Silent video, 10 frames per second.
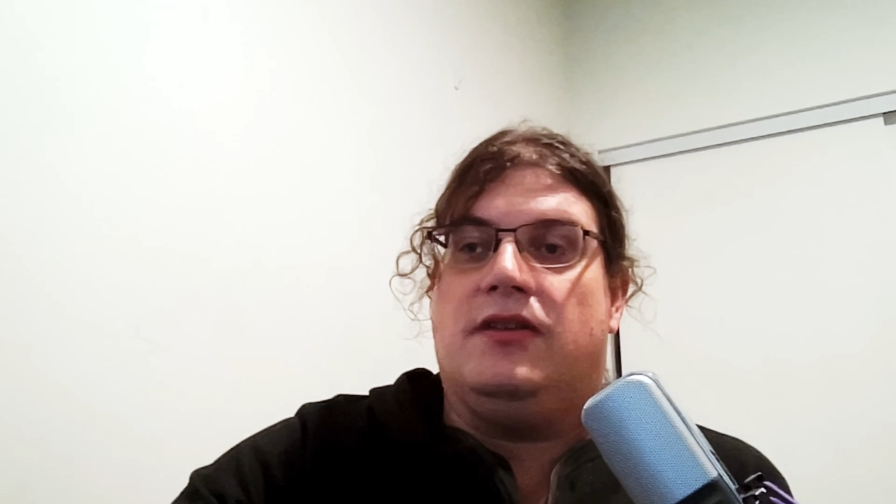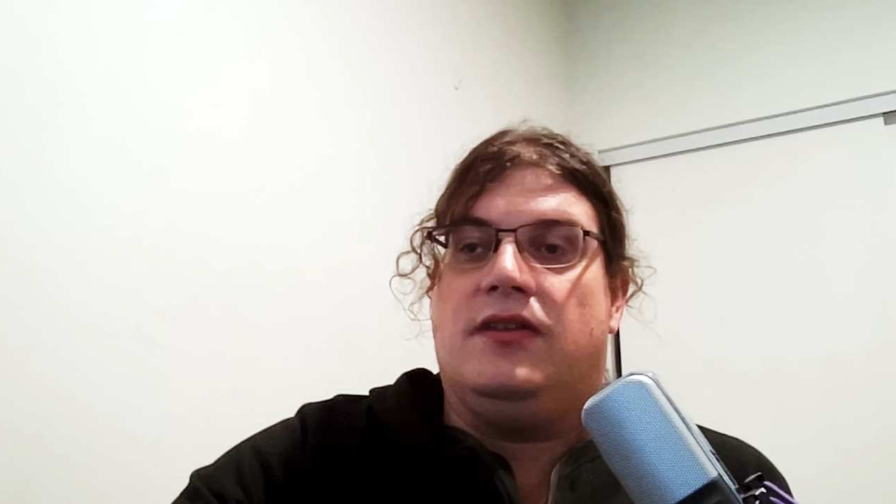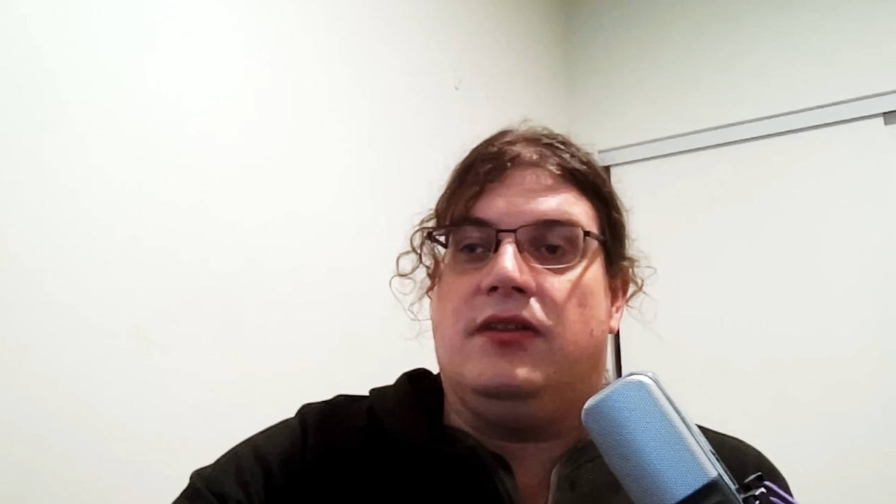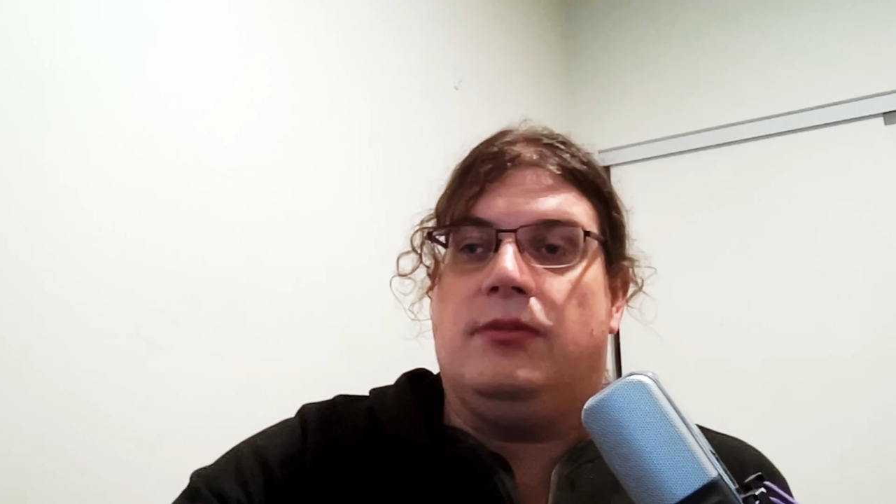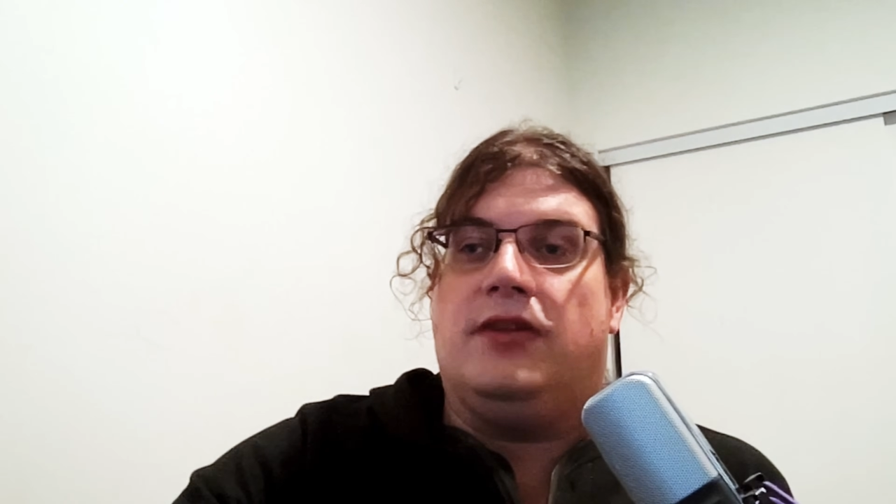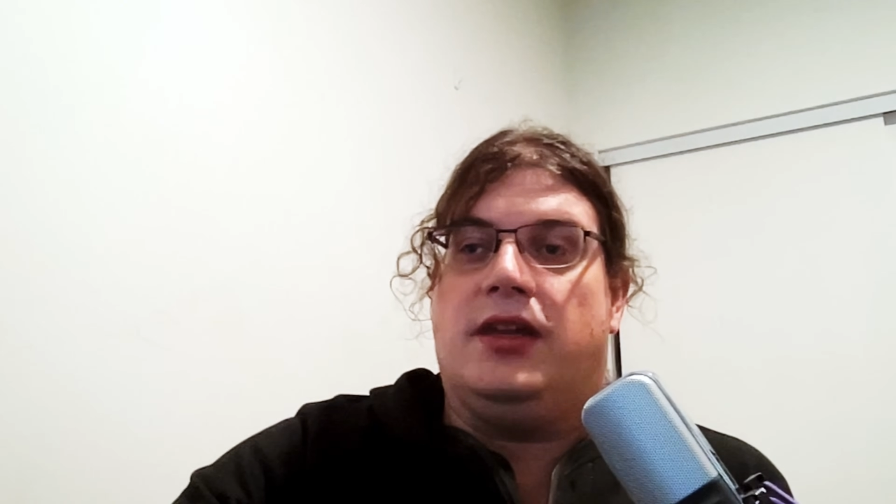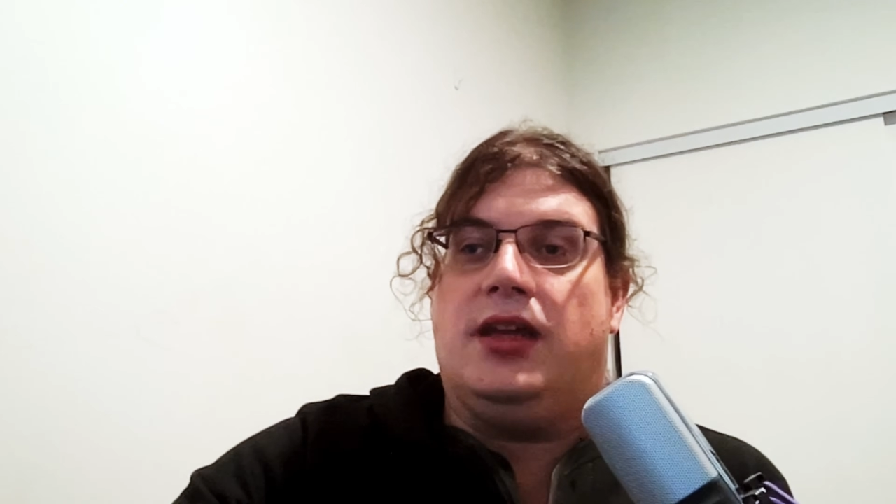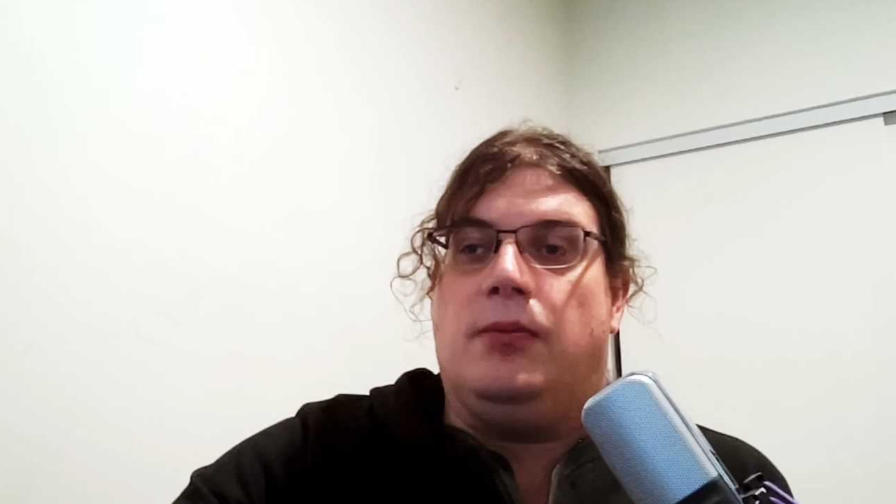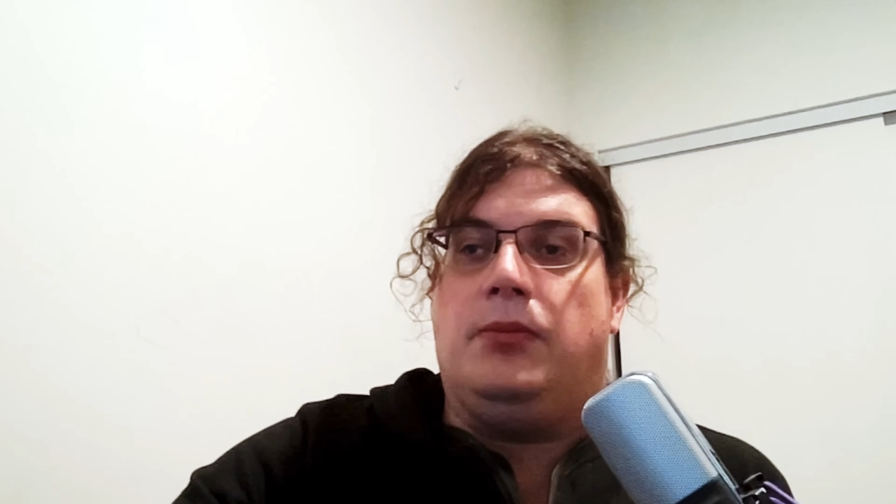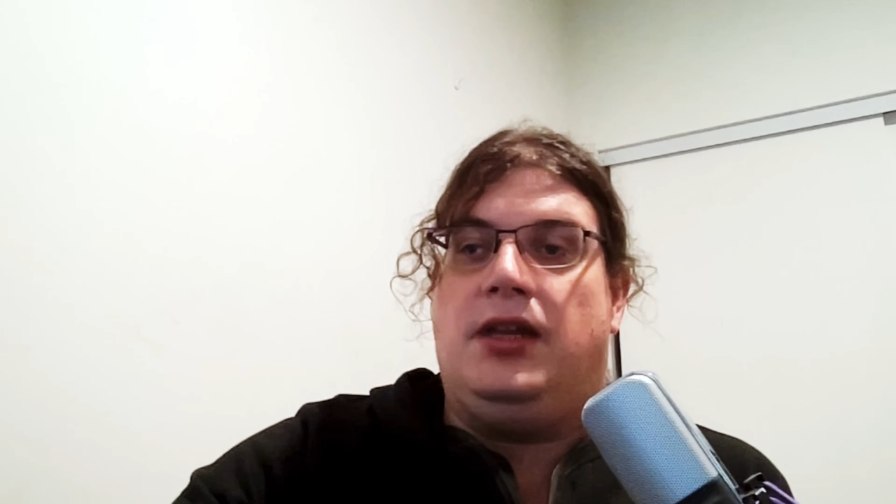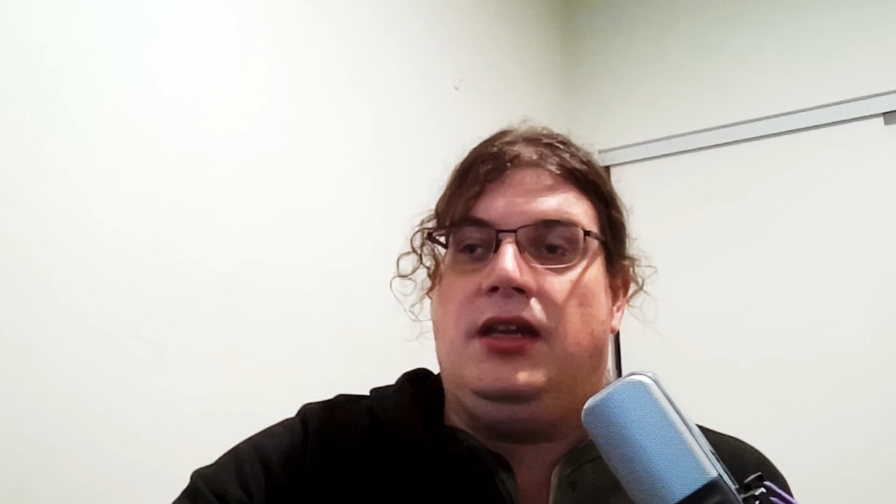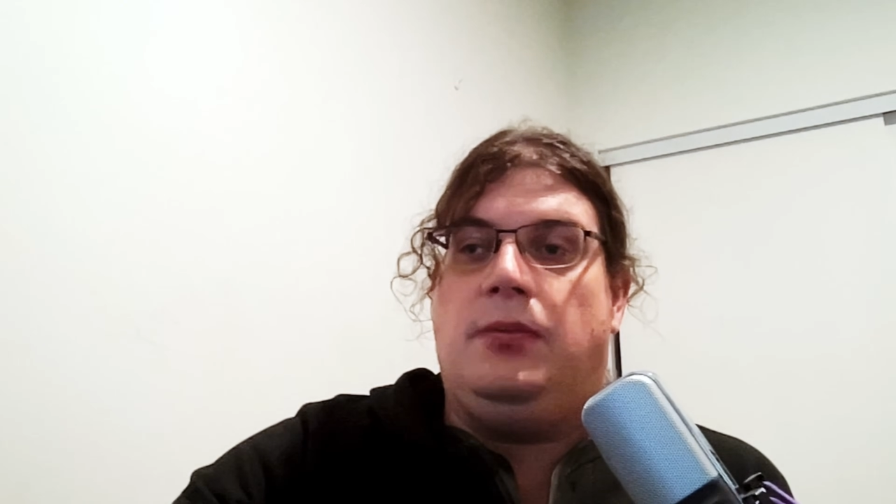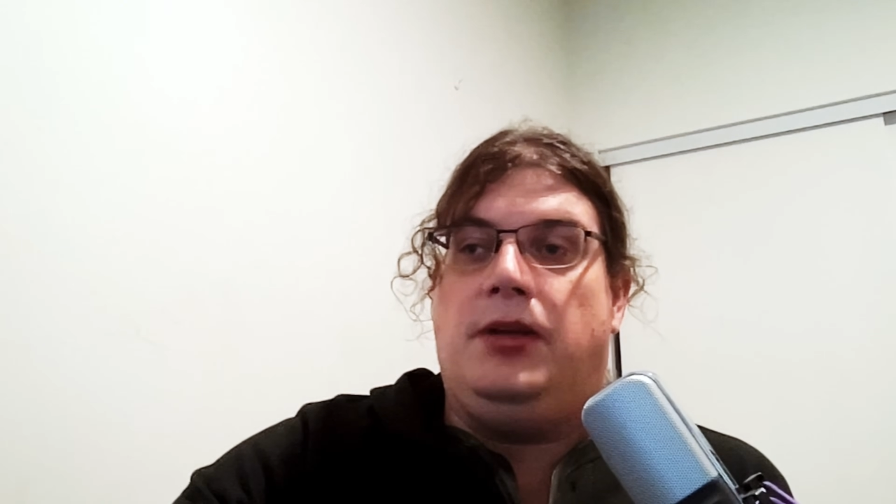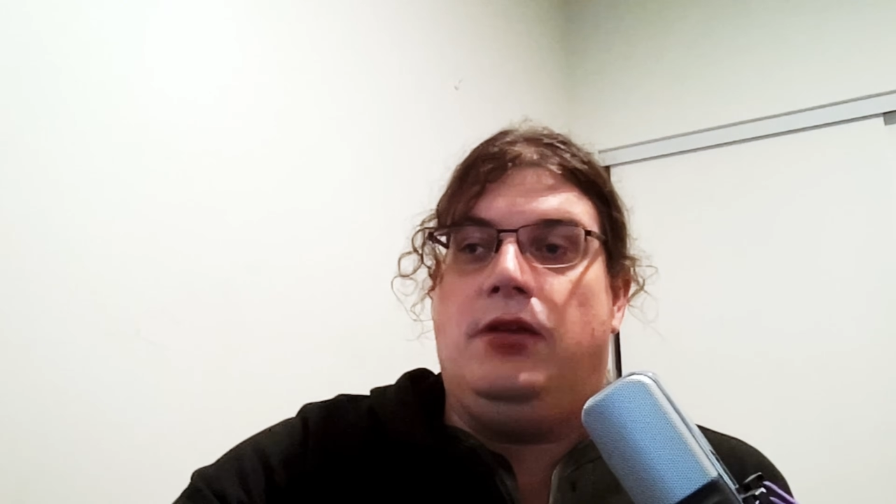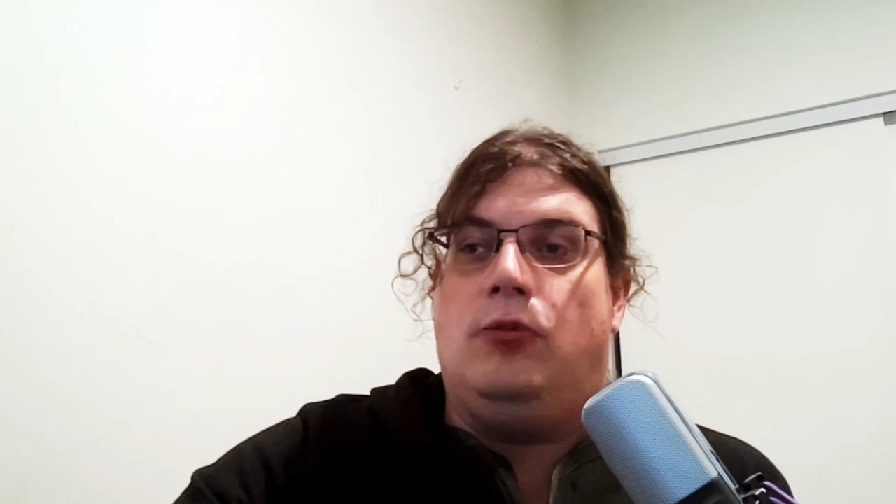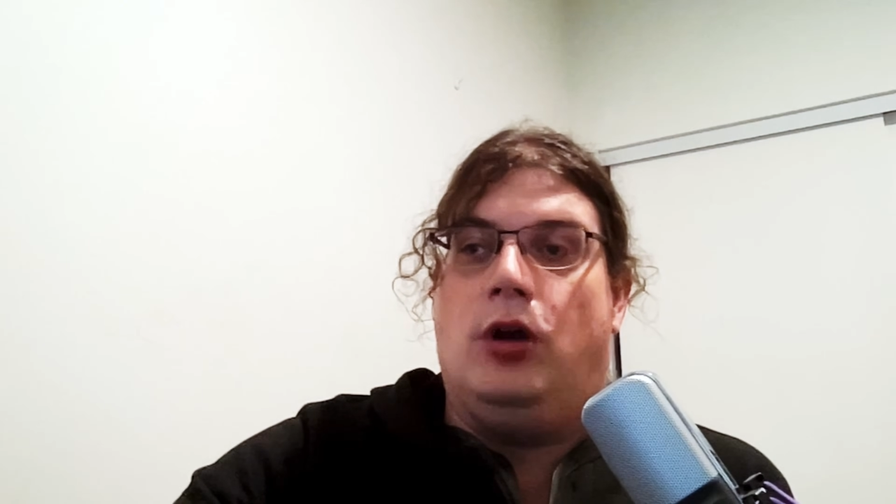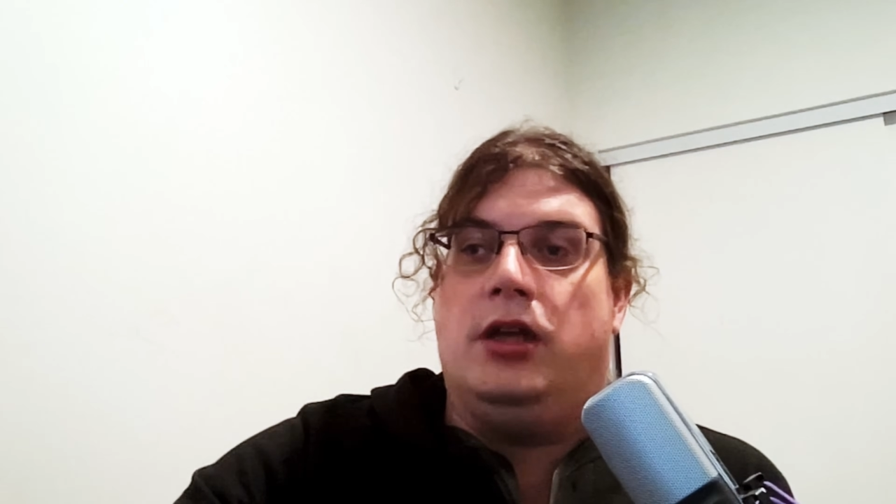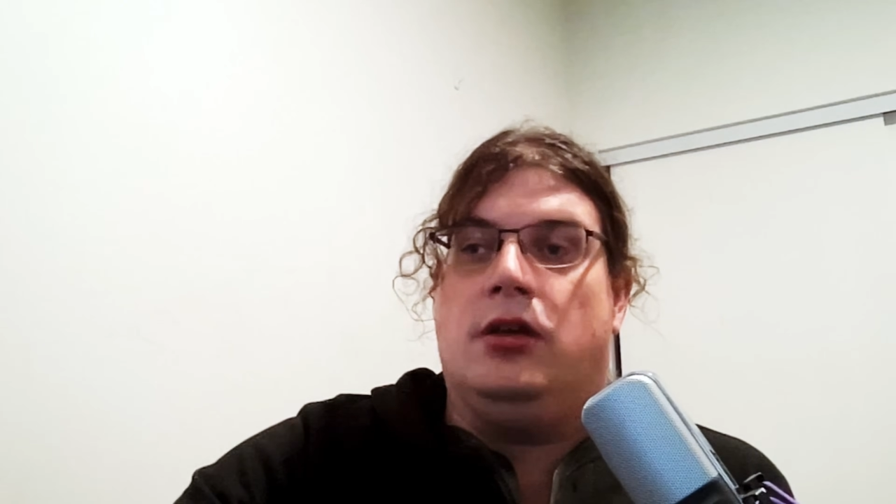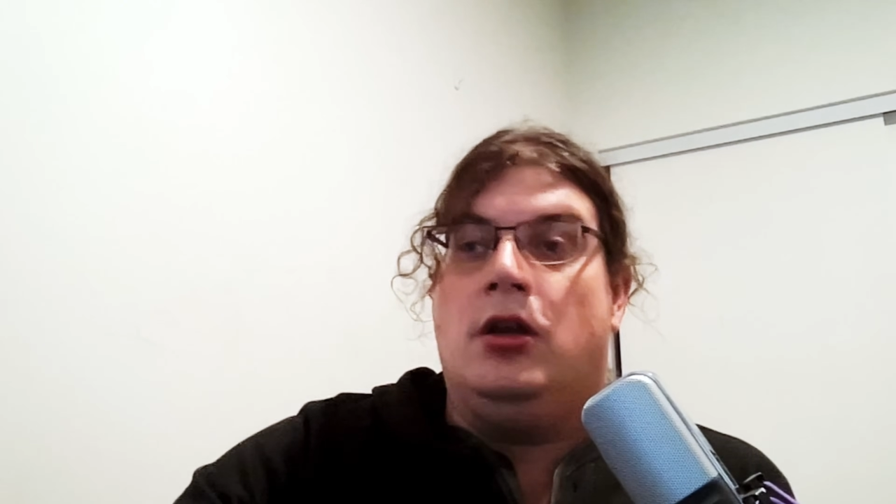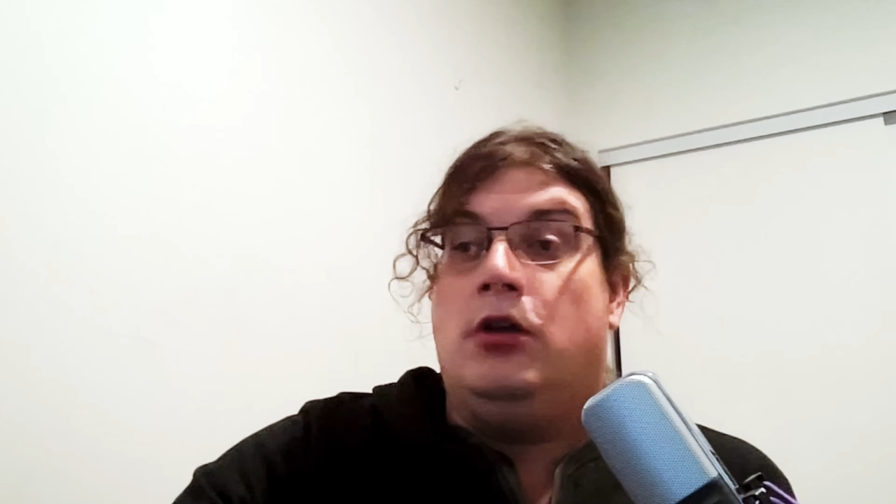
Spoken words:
systems like a PDP-1,